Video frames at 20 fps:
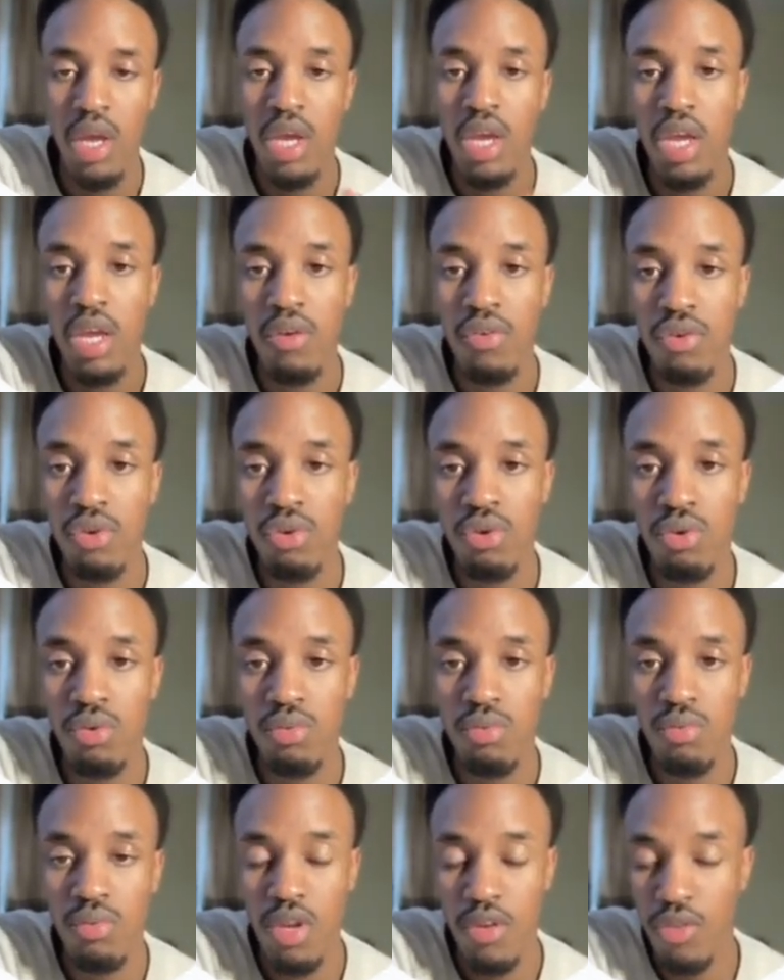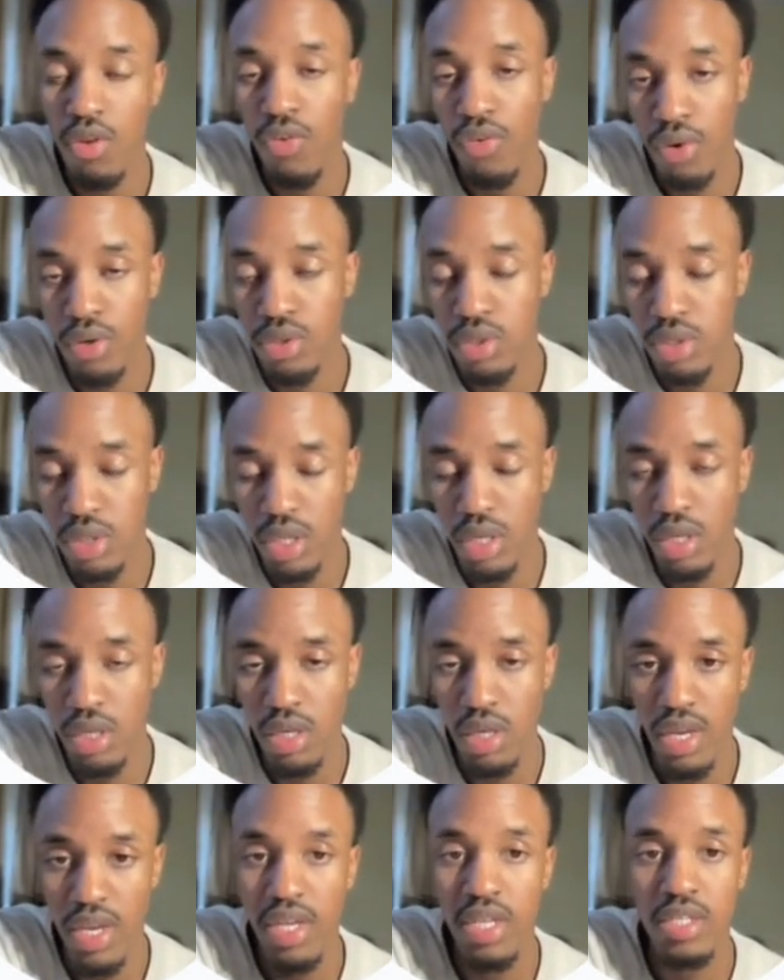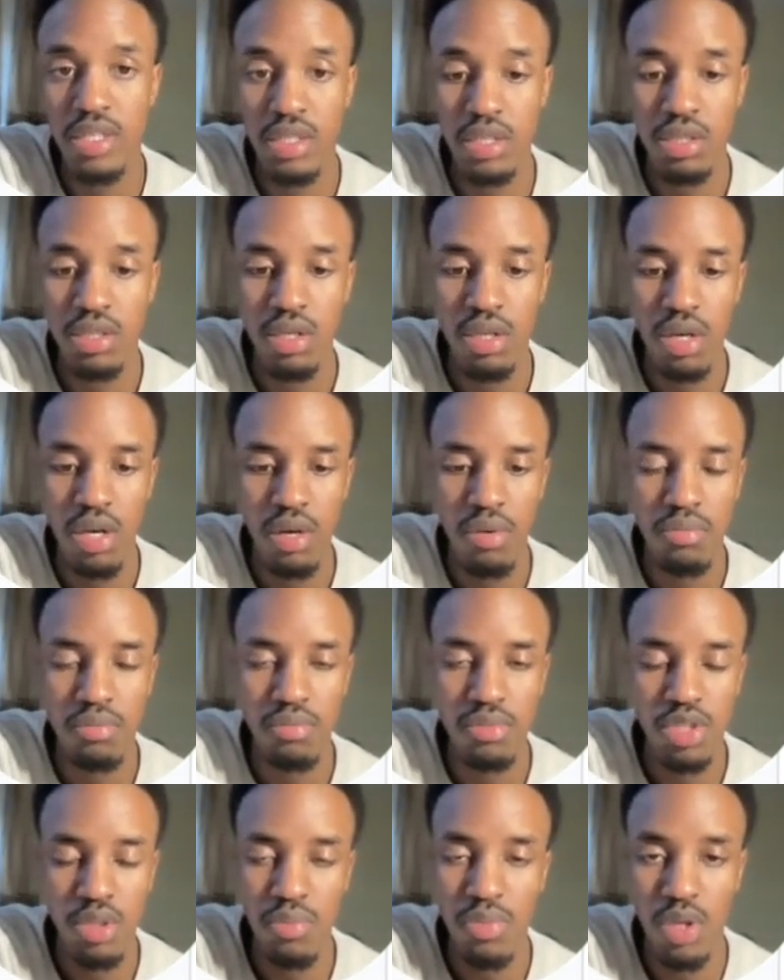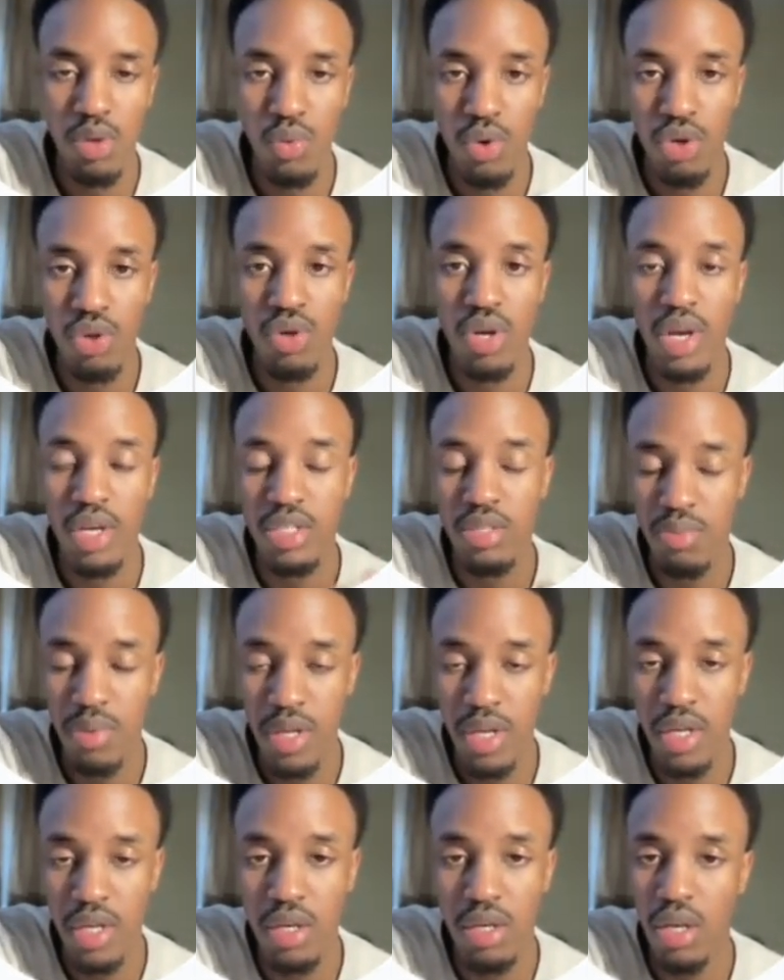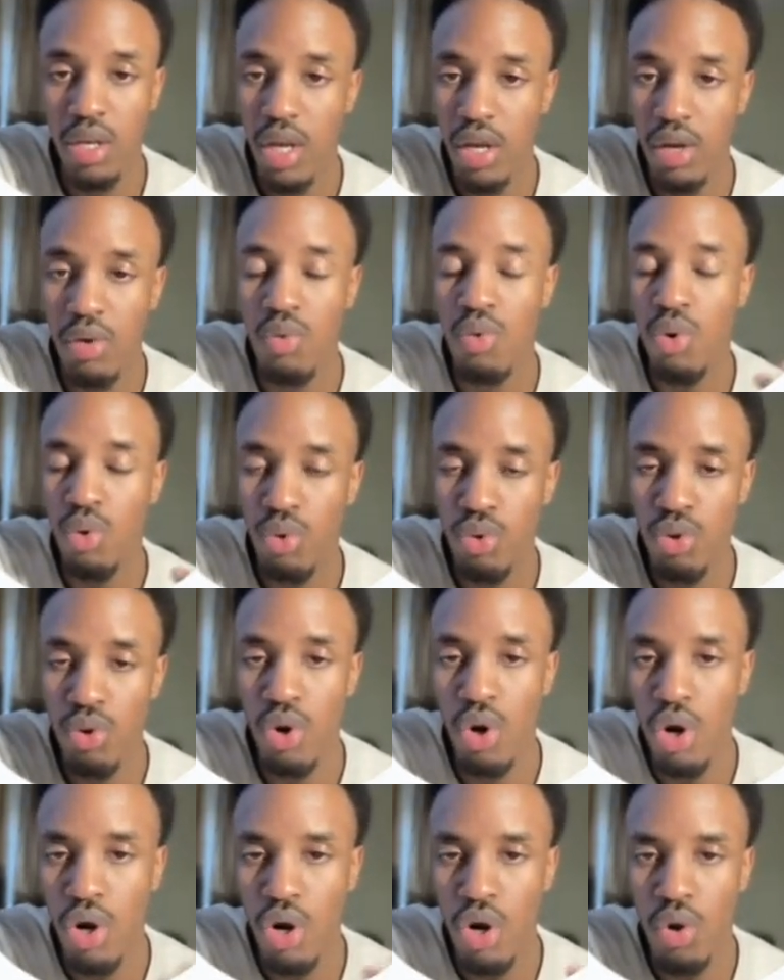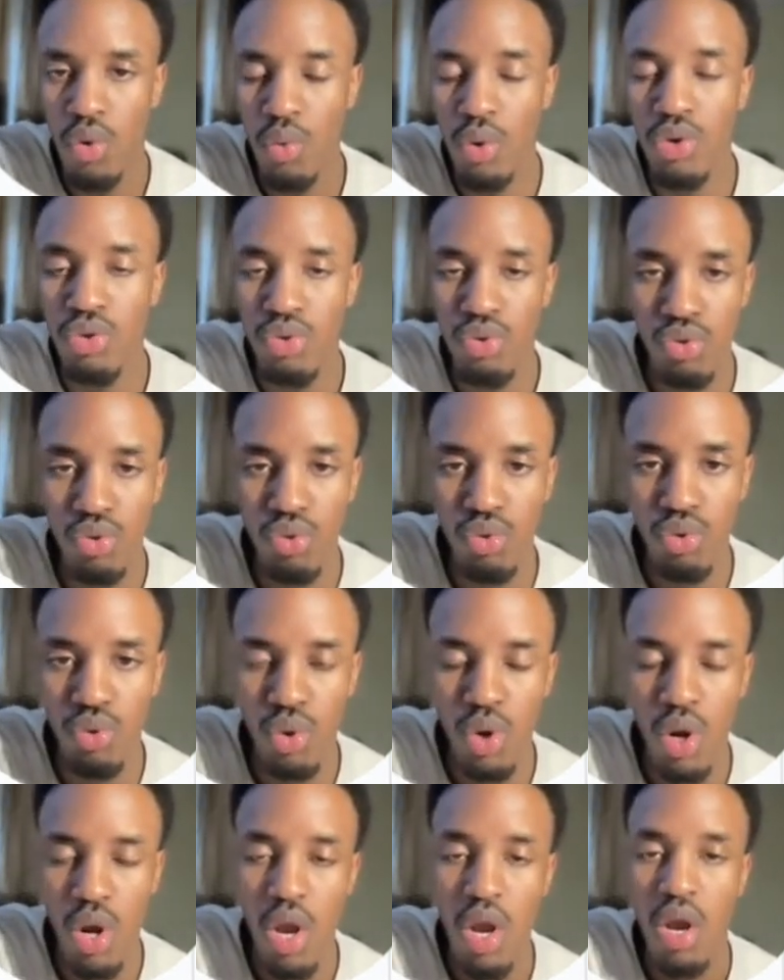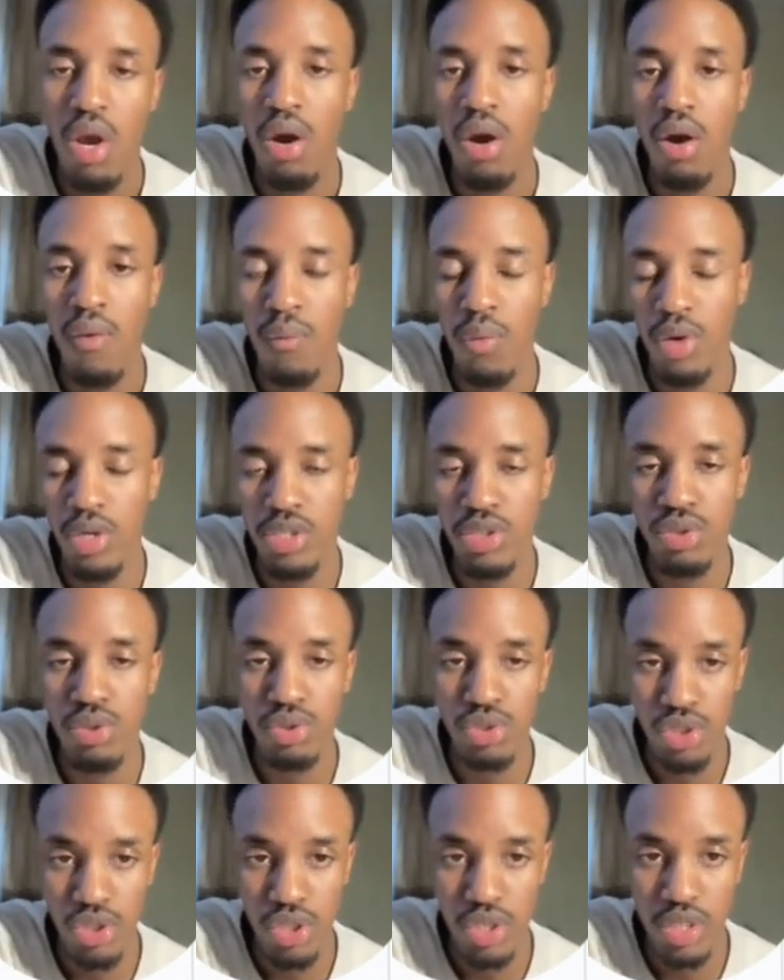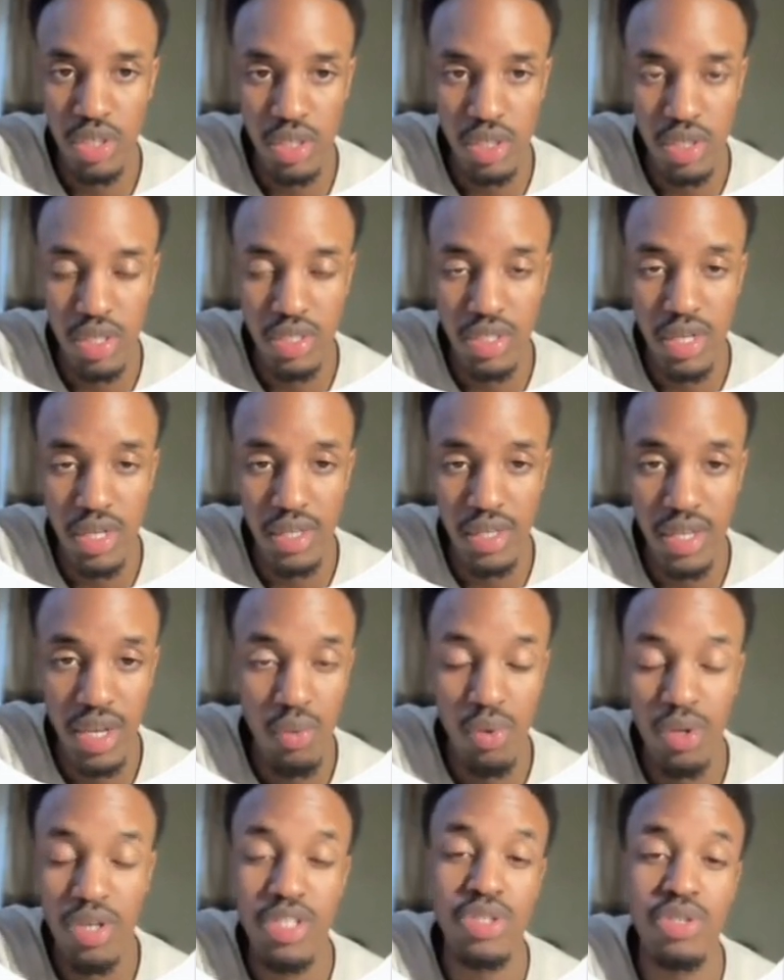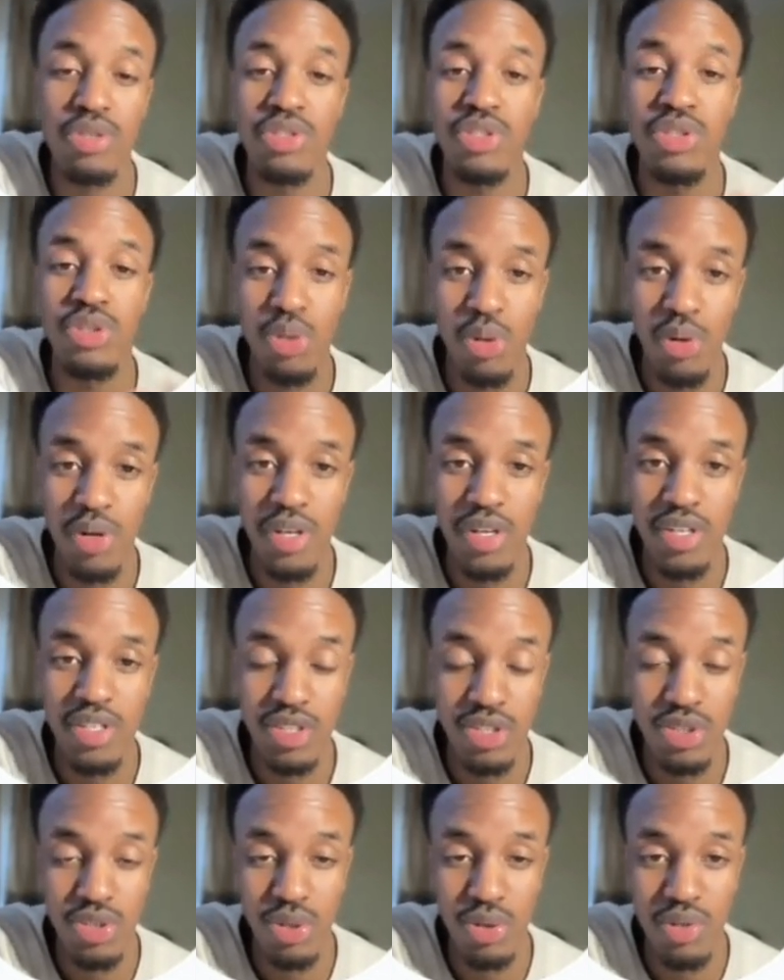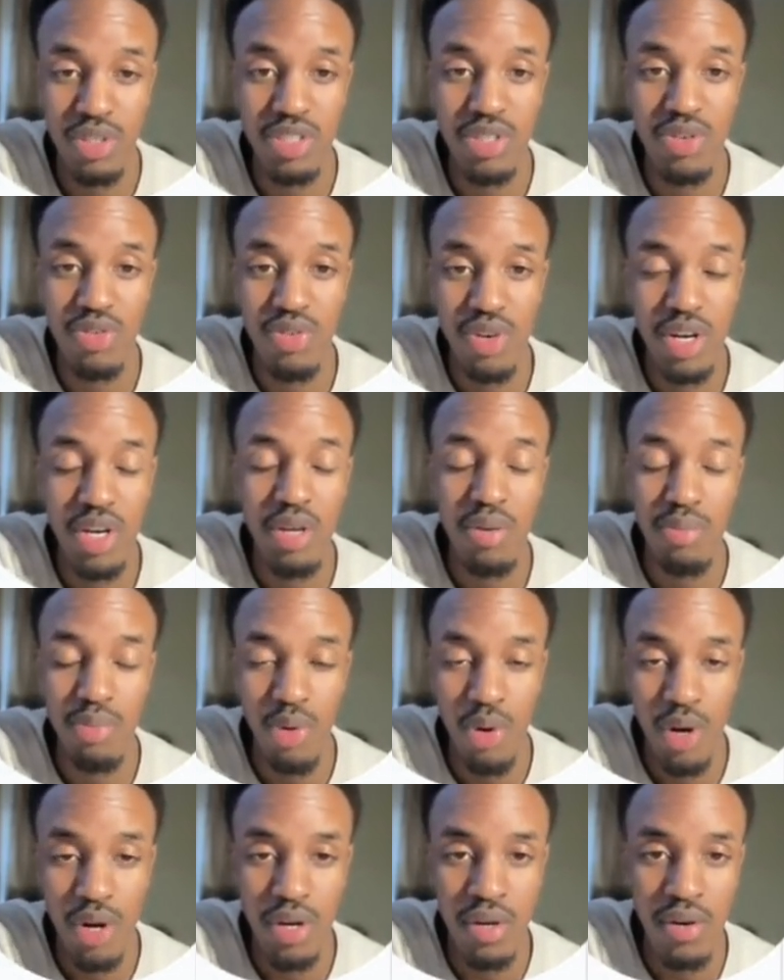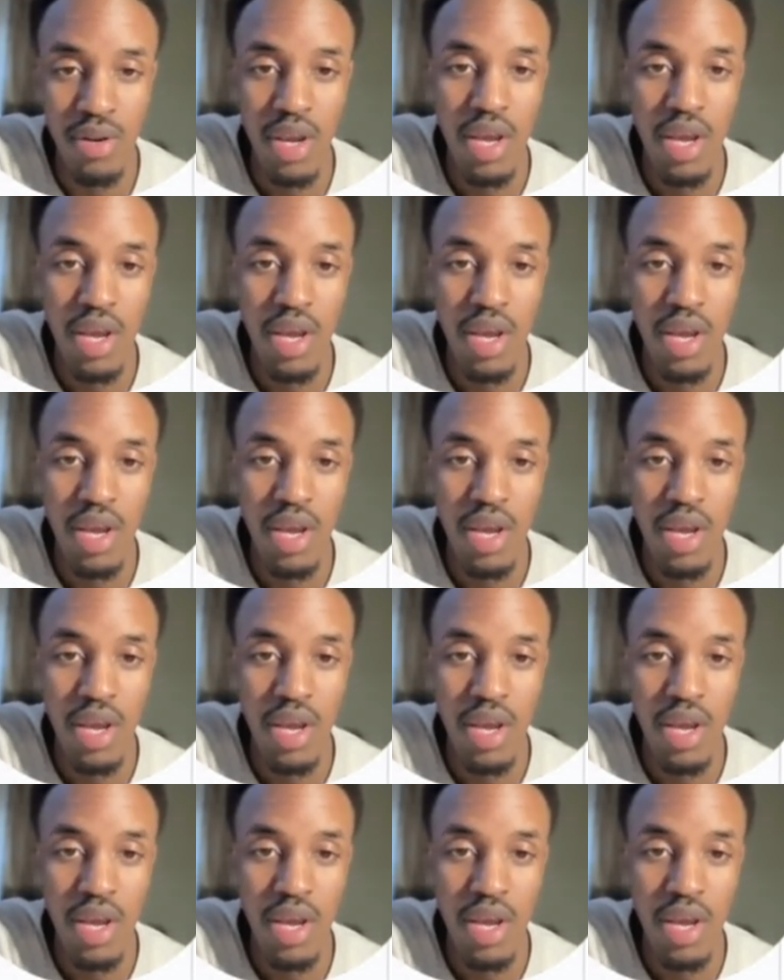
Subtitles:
If the first thing is something where you explain like who you are, what do you do, what is your journey, things like that. What is your story? Because stories are really important.